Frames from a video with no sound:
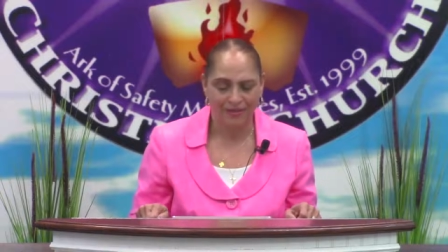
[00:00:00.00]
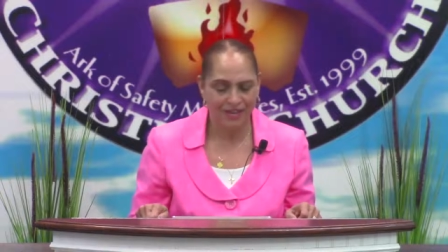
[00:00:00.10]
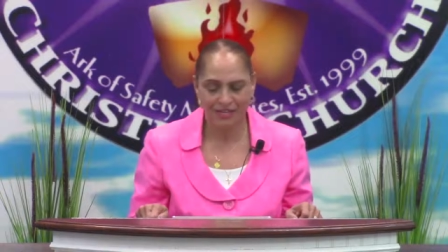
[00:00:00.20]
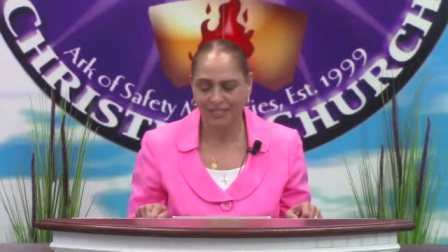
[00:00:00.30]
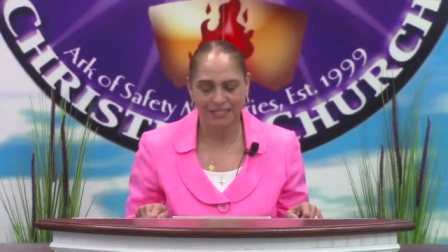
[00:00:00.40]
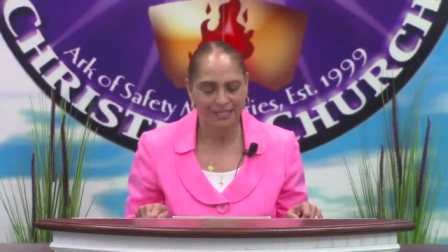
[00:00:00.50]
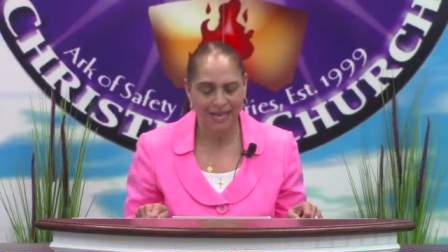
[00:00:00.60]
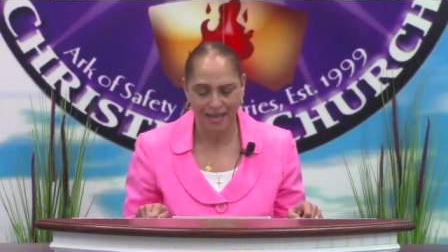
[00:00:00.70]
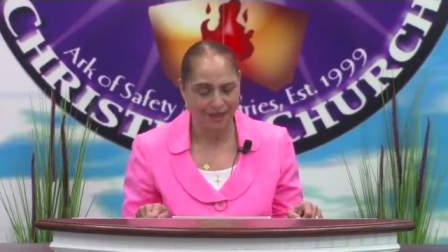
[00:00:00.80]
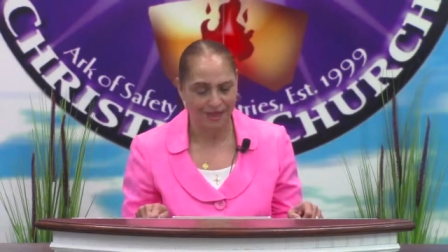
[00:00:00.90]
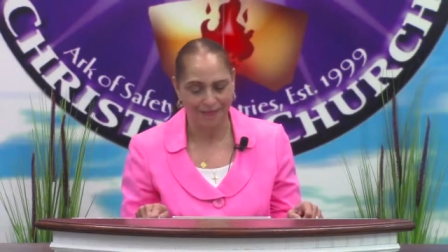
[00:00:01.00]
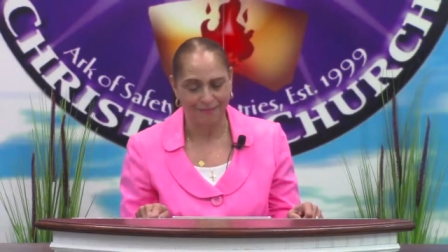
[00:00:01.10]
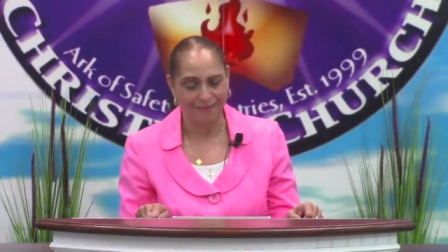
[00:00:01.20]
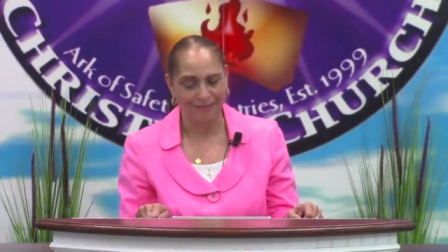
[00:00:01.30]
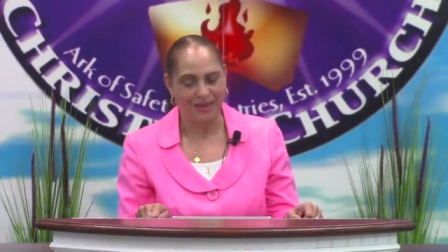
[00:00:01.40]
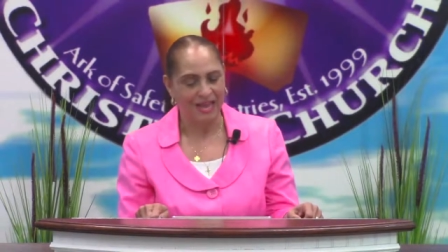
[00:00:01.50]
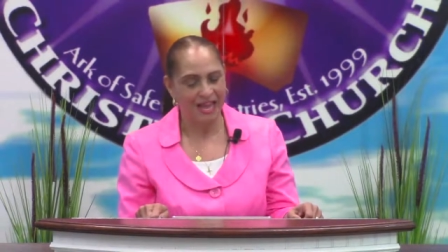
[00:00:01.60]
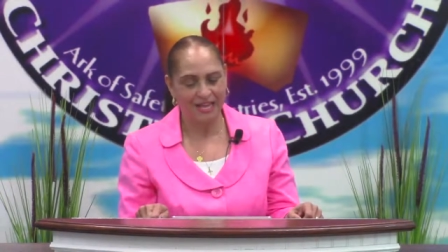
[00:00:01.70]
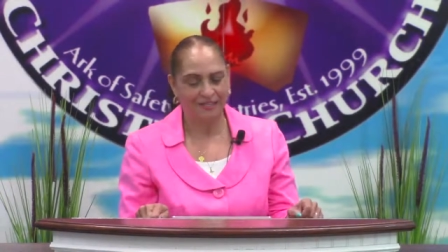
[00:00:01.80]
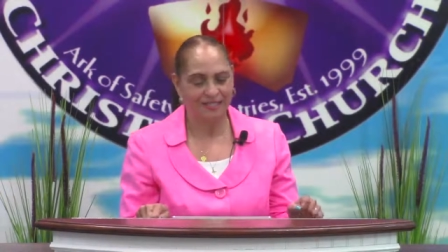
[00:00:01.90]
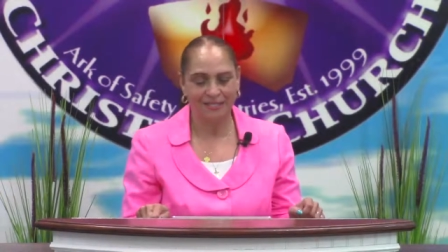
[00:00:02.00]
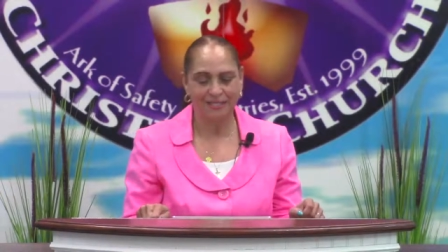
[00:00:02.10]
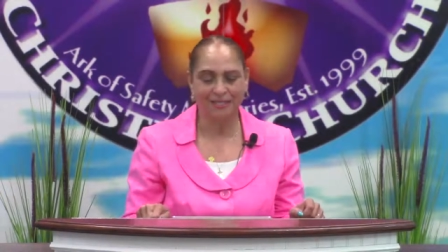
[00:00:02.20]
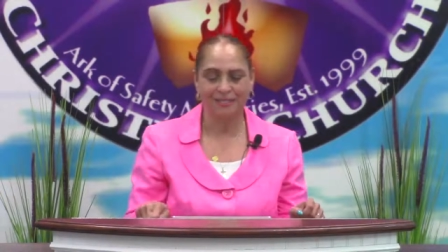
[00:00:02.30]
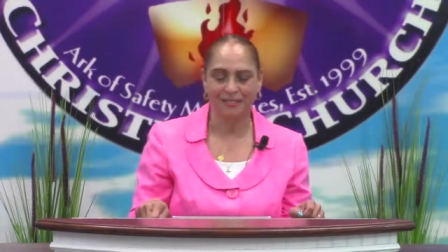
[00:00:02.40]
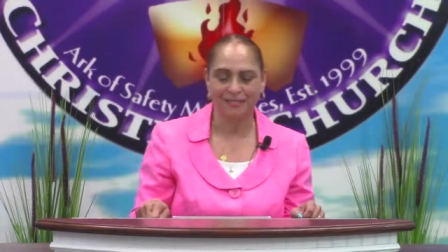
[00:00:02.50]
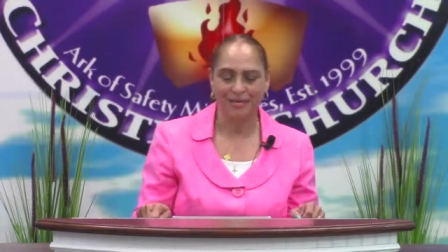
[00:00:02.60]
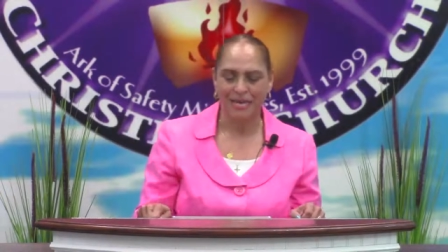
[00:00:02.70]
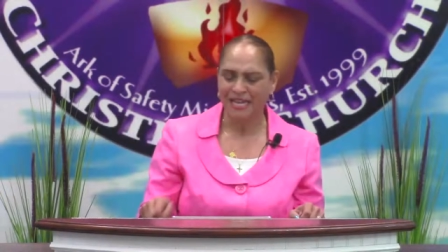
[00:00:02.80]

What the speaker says: there's a time and a season.